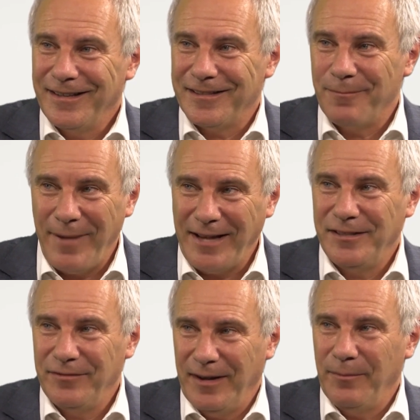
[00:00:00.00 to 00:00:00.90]
It's a
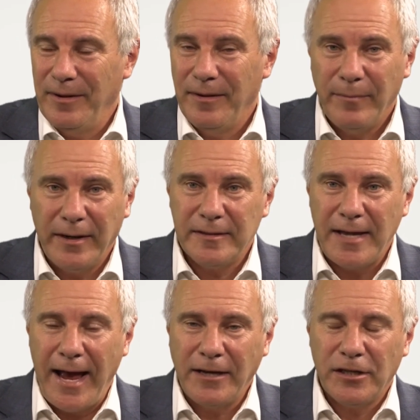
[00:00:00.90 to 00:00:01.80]
massive number, but
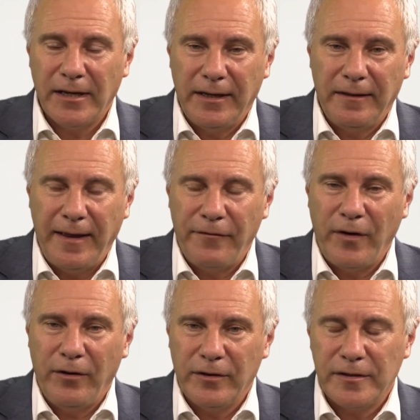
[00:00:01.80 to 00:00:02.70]
it's actually their
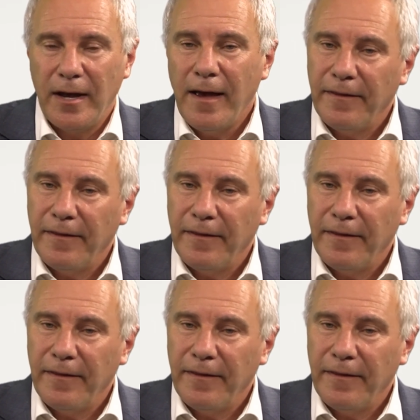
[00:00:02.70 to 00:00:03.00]
focus.